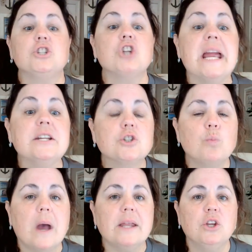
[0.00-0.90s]
Changed
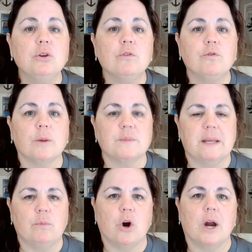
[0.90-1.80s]
what uniforms
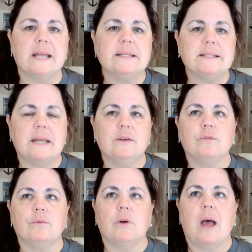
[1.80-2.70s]
they wore. Instead of
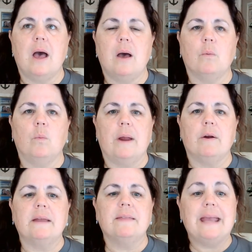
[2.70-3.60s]

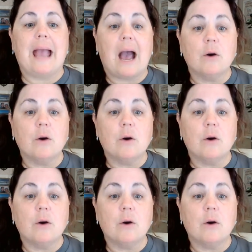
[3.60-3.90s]
wearing the